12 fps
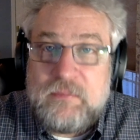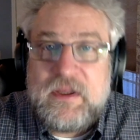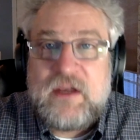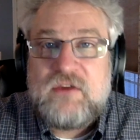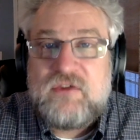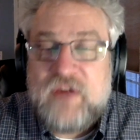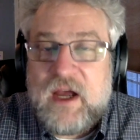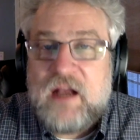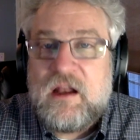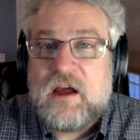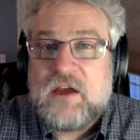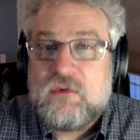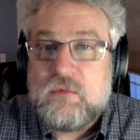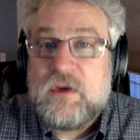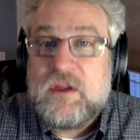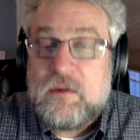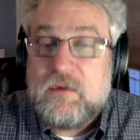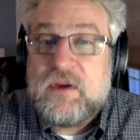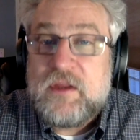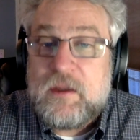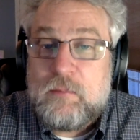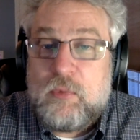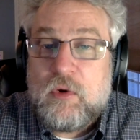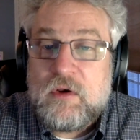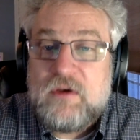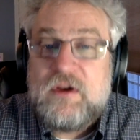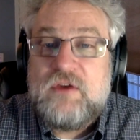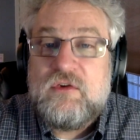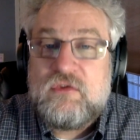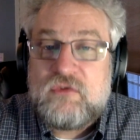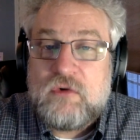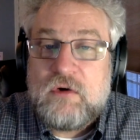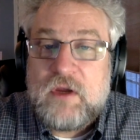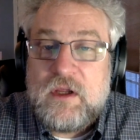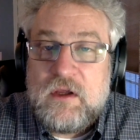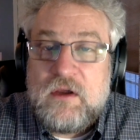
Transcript: because dialogue is really, really important in your story.